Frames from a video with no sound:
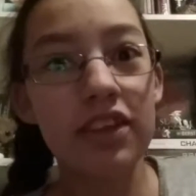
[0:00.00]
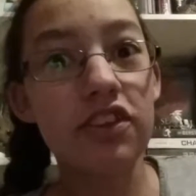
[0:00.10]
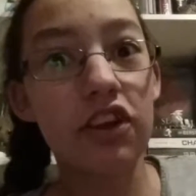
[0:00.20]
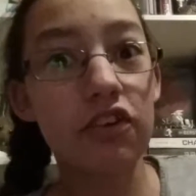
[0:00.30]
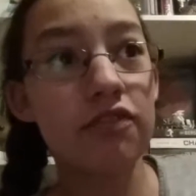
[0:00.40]

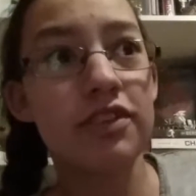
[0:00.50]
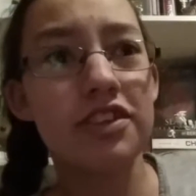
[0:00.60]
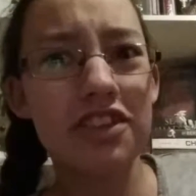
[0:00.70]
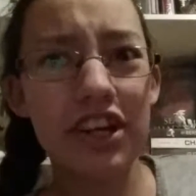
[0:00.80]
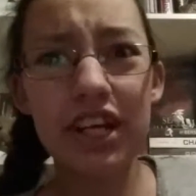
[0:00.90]
So,
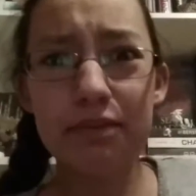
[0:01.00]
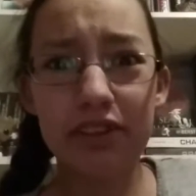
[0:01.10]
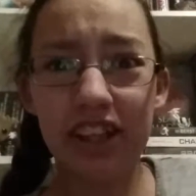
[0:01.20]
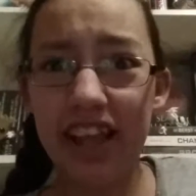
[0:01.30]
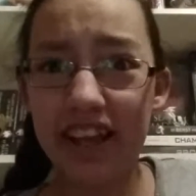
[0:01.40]
sorry
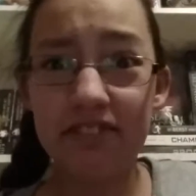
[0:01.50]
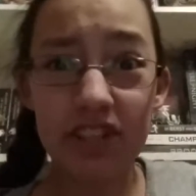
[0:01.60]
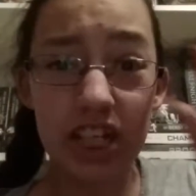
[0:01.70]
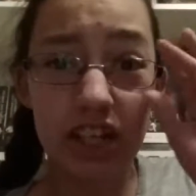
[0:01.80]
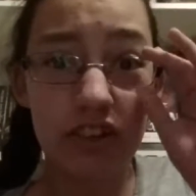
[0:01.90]
about the lack of
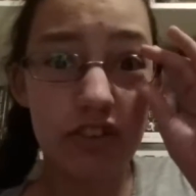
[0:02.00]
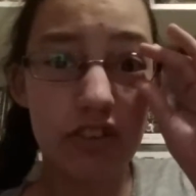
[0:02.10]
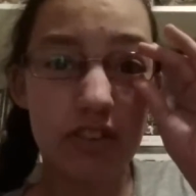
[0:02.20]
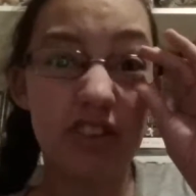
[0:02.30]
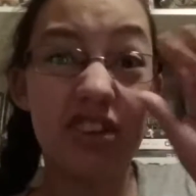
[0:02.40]

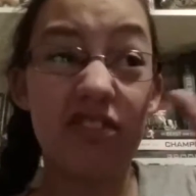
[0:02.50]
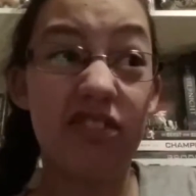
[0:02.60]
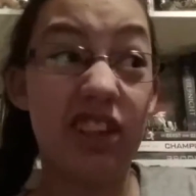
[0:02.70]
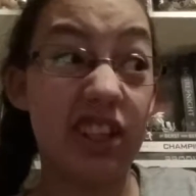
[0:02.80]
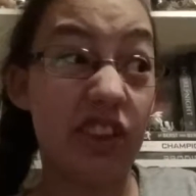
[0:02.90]
videos in
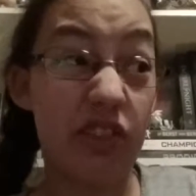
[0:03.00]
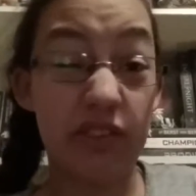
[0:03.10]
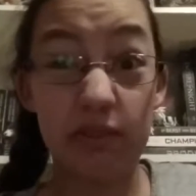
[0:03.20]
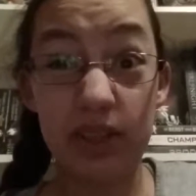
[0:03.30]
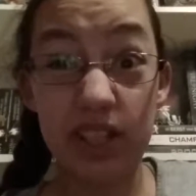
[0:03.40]
like
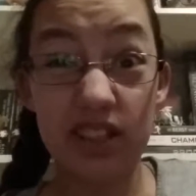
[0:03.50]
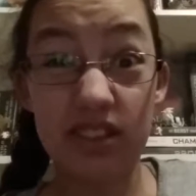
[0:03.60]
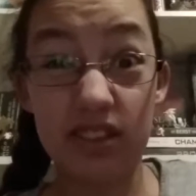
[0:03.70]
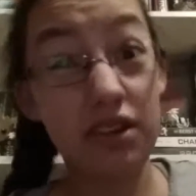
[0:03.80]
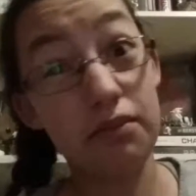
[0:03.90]
3
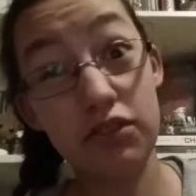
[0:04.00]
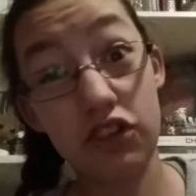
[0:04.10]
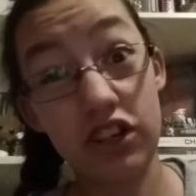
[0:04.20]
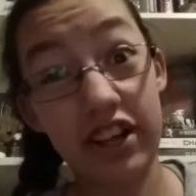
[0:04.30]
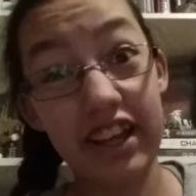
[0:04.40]
weeks. I'm
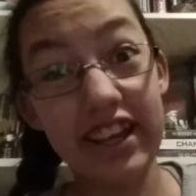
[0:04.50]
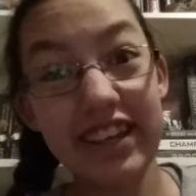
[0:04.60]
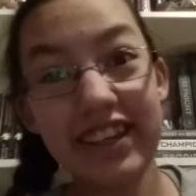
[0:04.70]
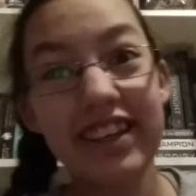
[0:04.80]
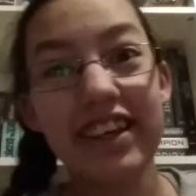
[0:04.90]
sorry.
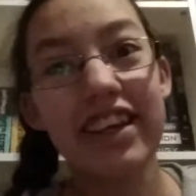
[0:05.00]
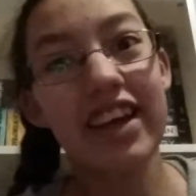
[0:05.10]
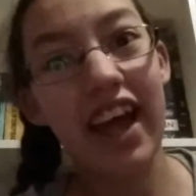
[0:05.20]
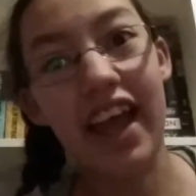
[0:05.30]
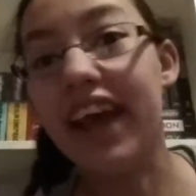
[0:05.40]

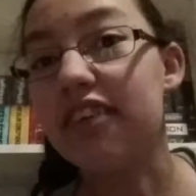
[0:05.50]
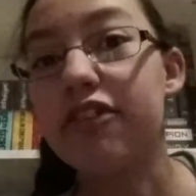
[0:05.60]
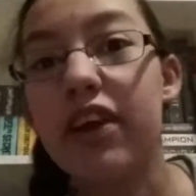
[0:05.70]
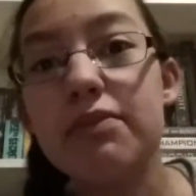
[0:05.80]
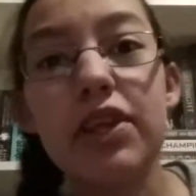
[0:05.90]
I had
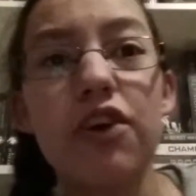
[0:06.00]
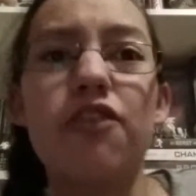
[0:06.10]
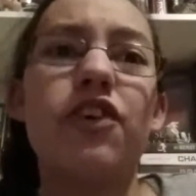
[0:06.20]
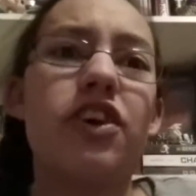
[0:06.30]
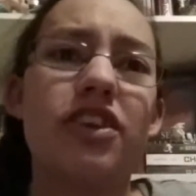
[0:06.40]
family
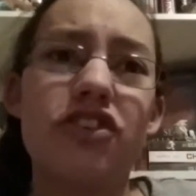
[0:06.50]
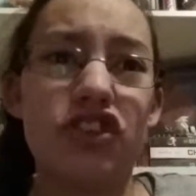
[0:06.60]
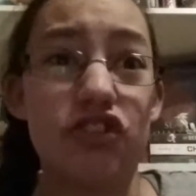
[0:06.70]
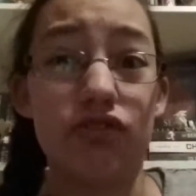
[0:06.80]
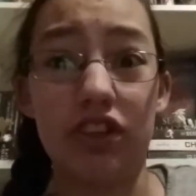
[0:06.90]
over and they're
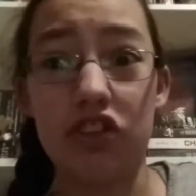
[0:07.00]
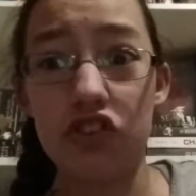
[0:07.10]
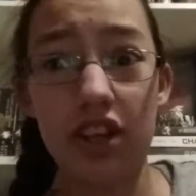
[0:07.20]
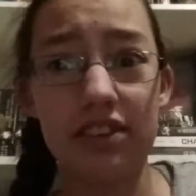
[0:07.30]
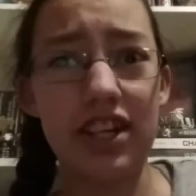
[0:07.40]
just really
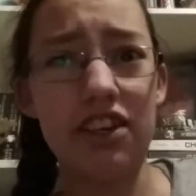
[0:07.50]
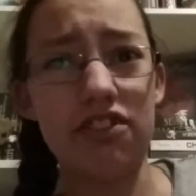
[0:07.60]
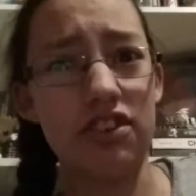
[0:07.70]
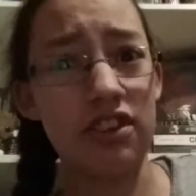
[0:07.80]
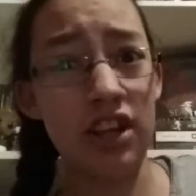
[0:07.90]
stressed
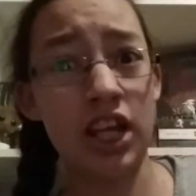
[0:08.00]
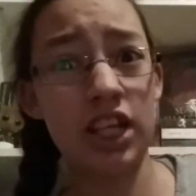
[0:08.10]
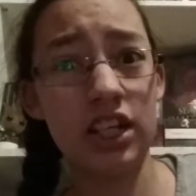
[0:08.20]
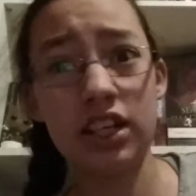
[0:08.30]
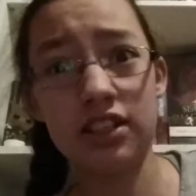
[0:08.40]
out and not
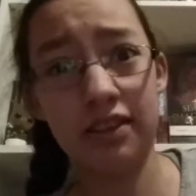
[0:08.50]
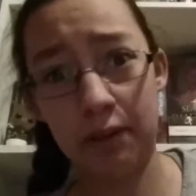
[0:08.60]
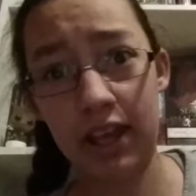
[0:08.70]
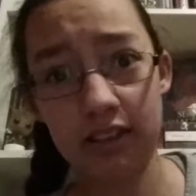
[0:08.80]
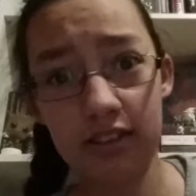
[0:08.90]
in a good
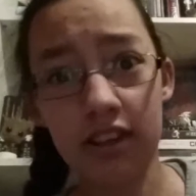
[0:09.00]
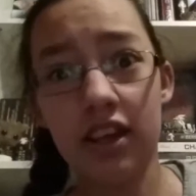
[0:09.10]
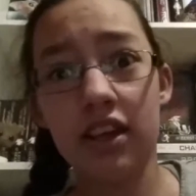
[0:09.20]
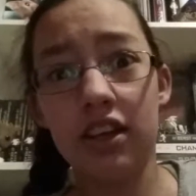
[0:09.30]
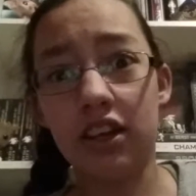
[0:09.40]
space.
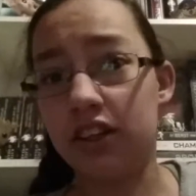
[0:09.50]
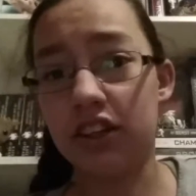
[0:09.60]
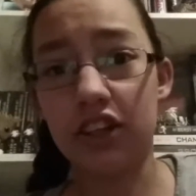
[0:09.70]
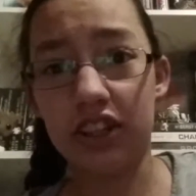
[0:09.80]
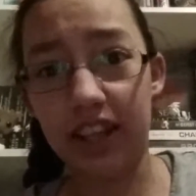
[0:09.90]
Not in
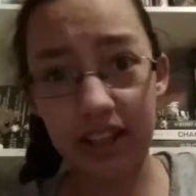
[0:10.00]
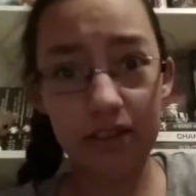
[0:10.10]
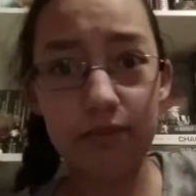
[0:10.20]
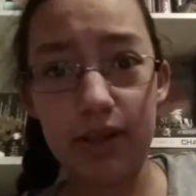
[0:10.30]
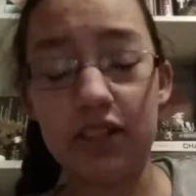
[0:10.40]
a good,
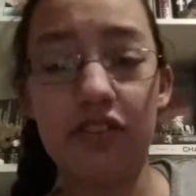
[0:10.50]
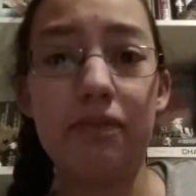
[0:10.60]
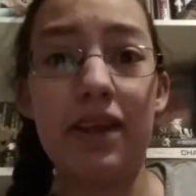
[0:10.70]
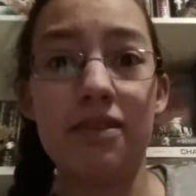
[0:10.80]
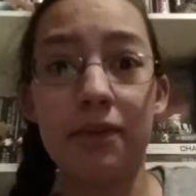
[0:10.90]
mental space.